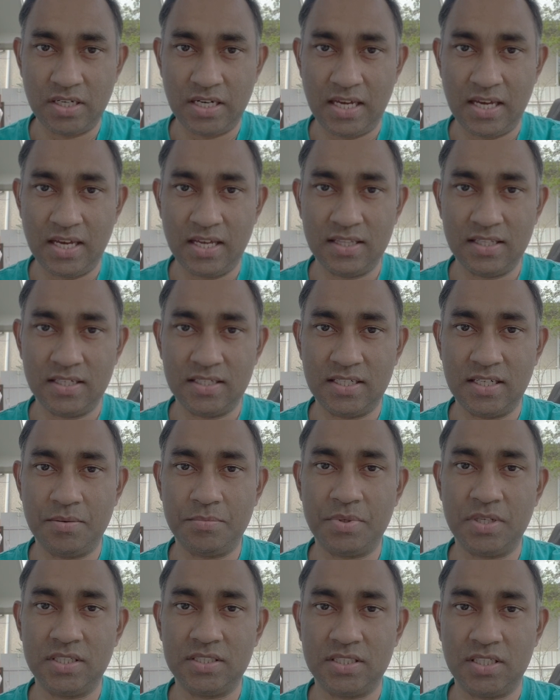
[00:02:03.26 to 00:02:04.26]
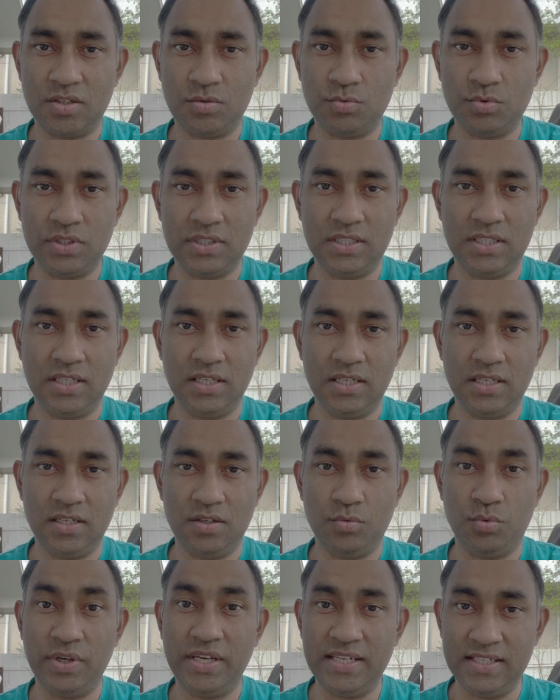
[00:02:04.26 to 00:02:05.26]
and the temperature with
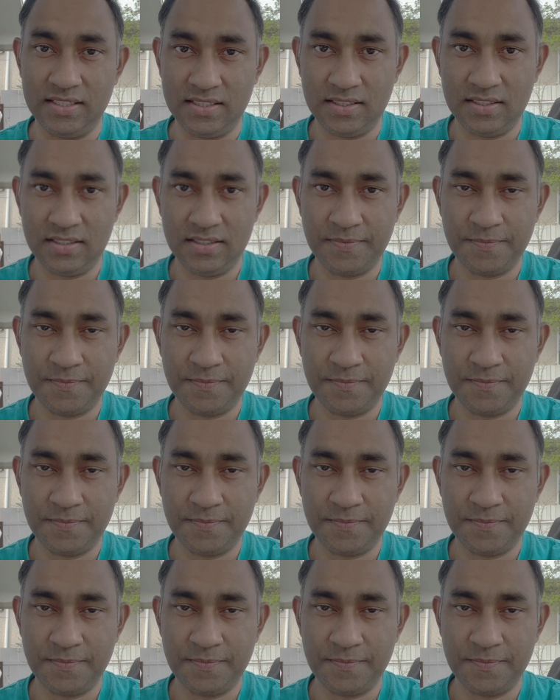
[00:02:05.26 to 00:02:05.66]
the wind.